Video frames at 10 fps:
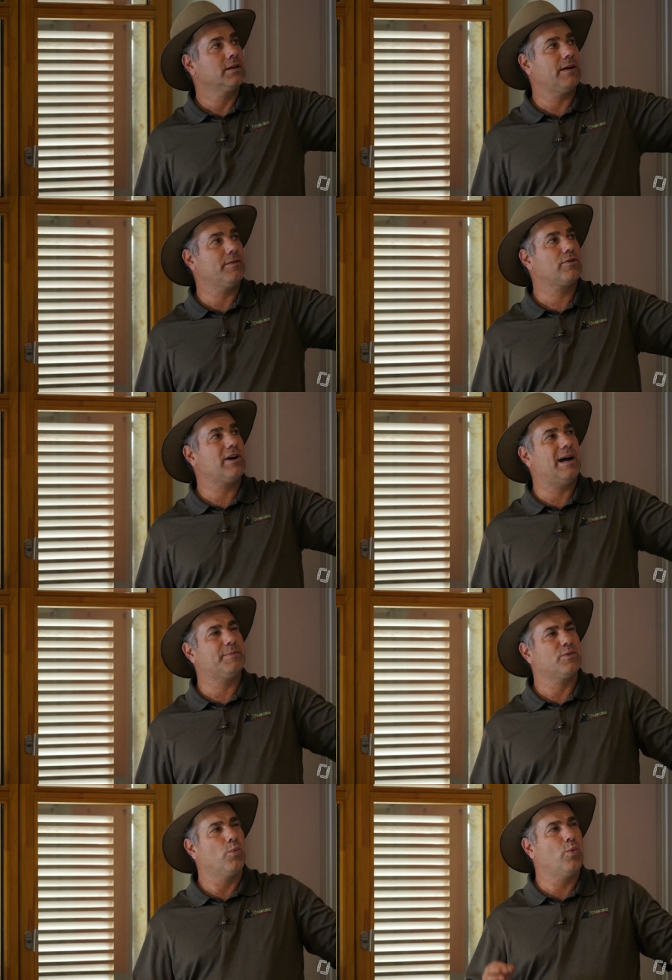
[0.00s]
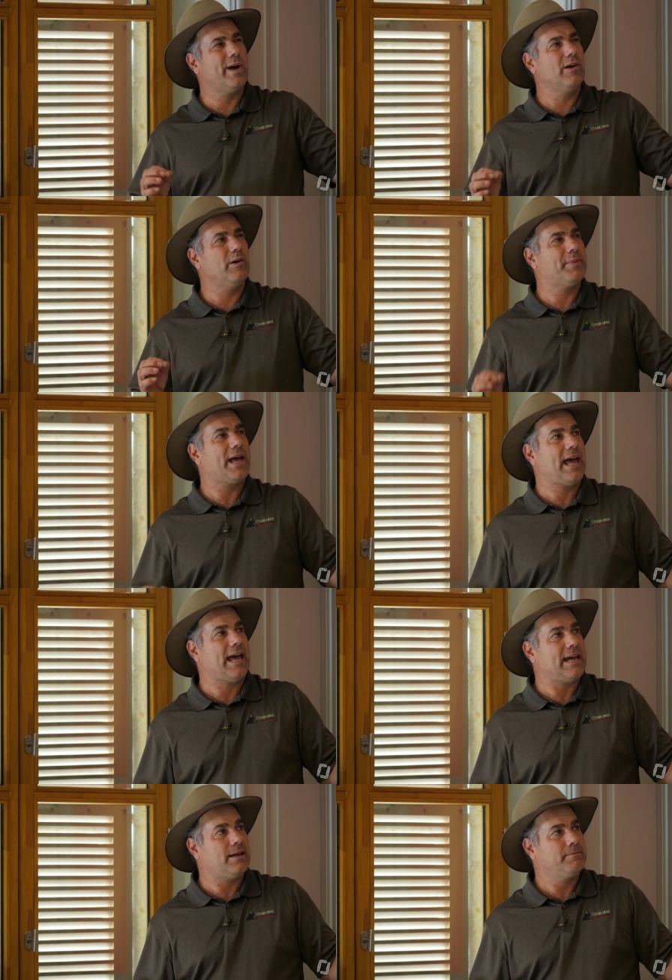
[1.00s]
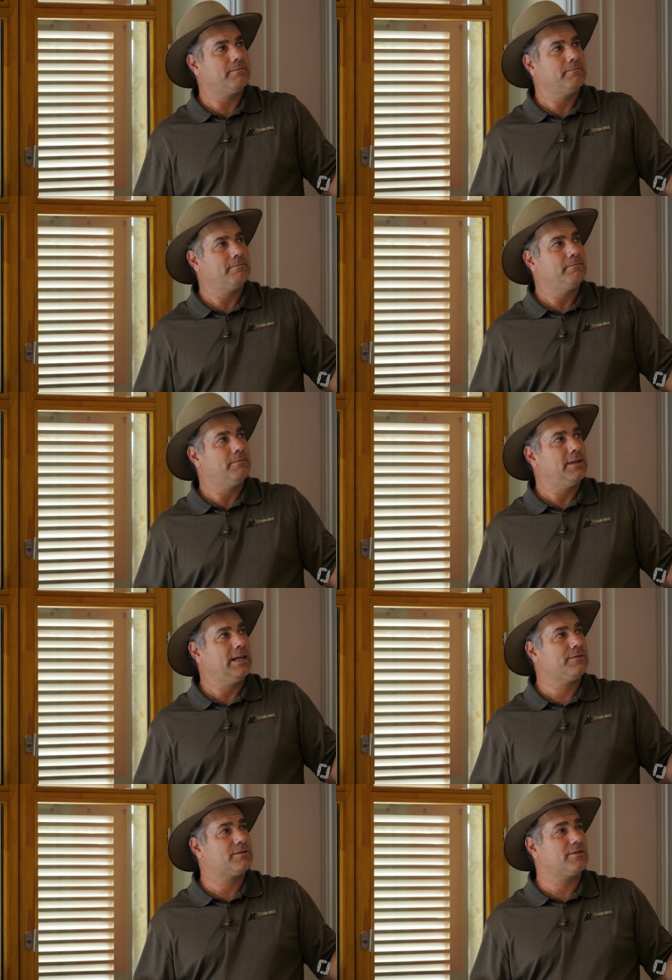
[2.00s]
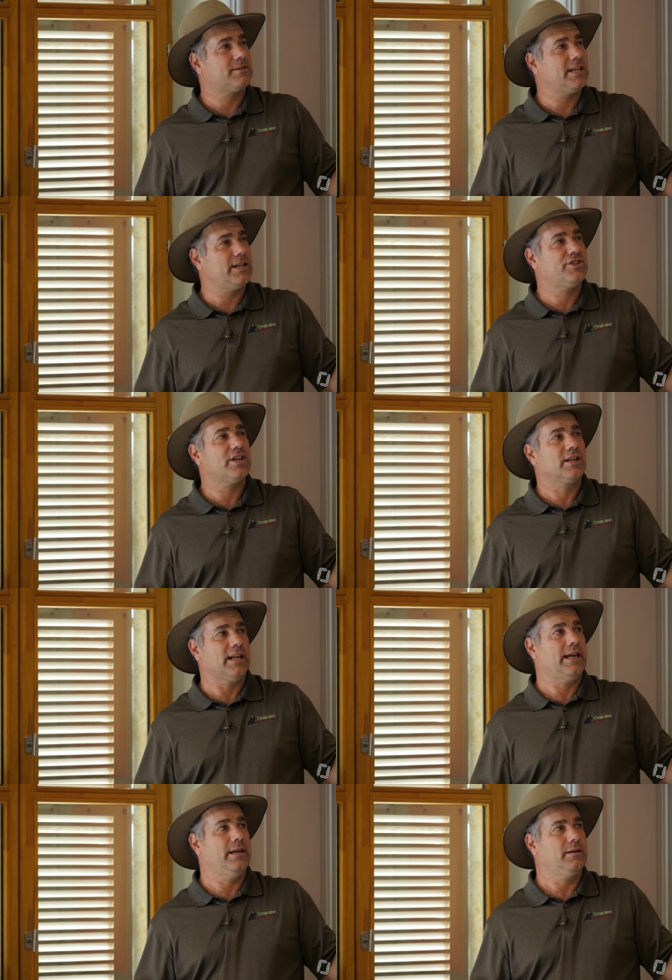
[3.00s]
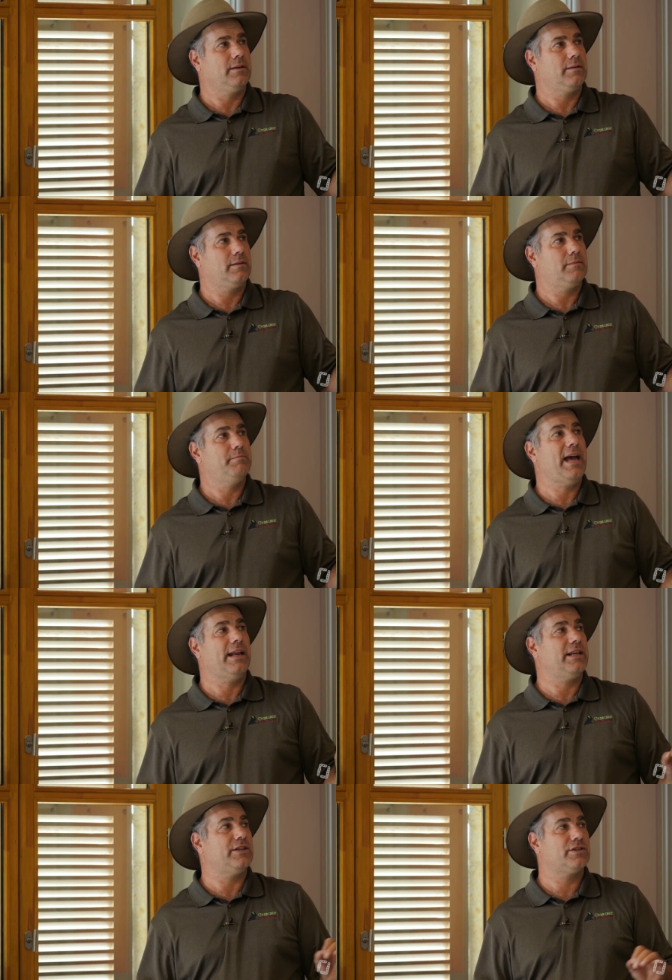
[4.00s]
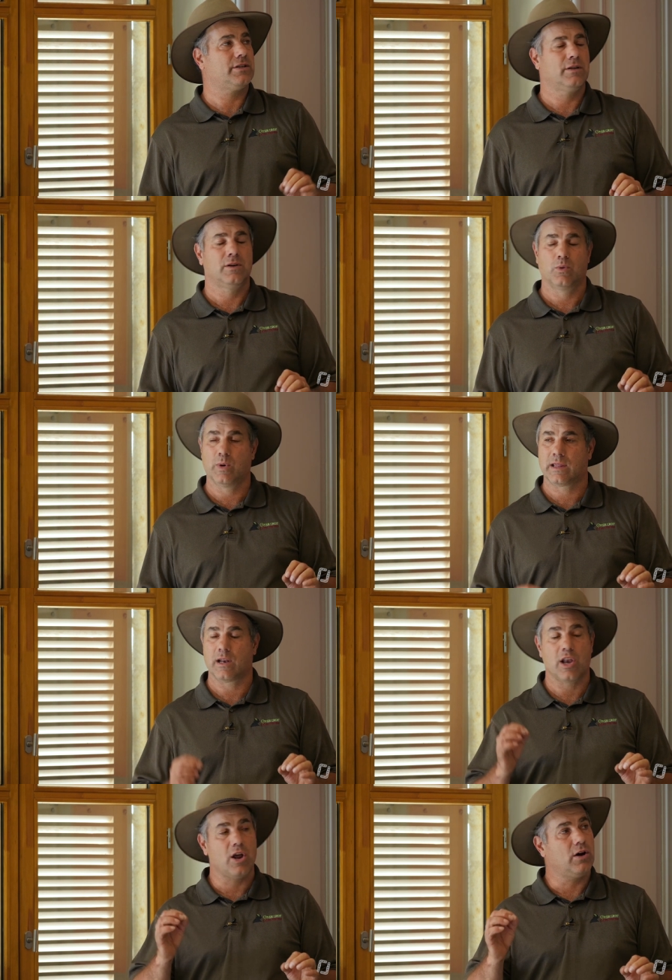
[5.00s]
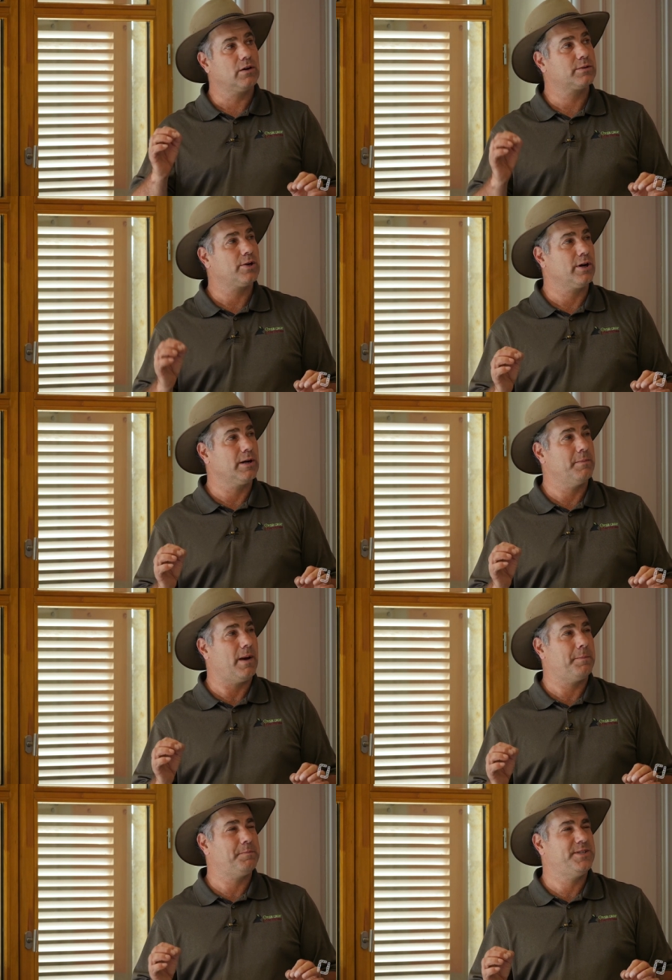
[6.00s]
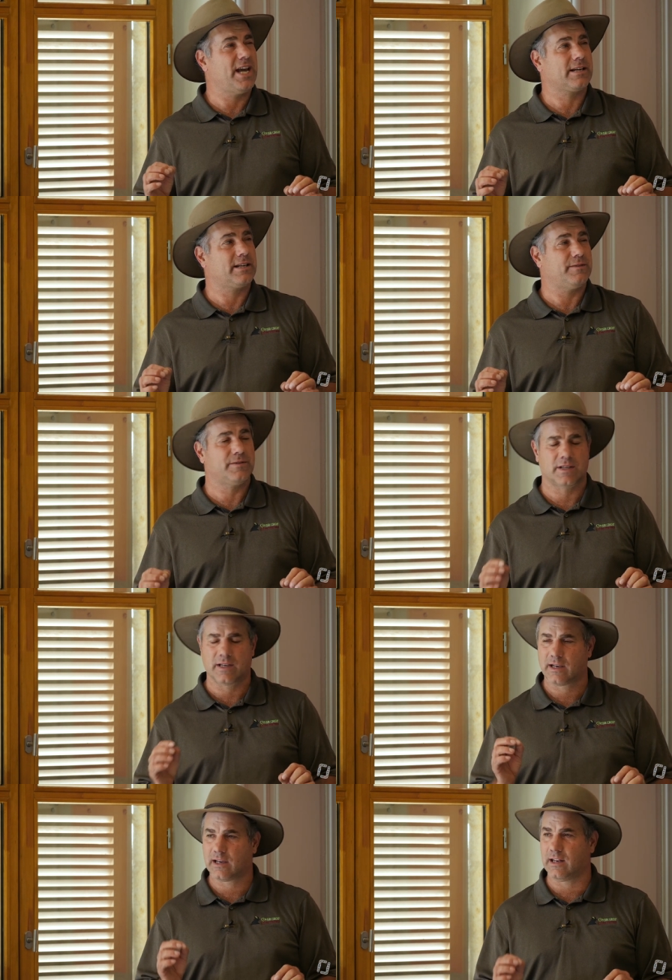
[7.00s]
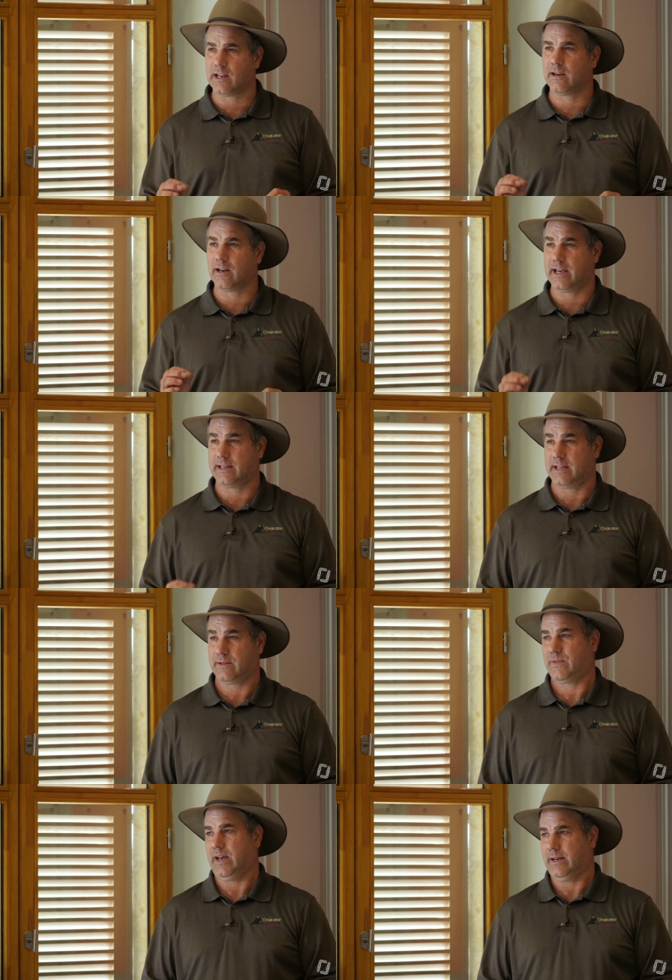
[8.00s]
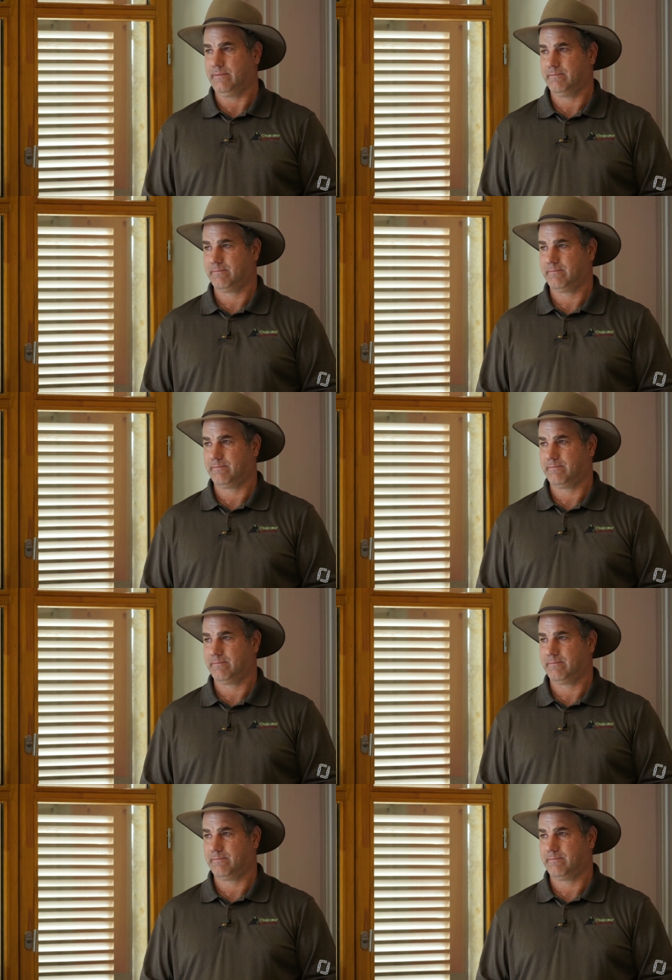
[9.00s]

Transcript: Cover crops will pay if strategically managed, with long-term objectives clearly identified.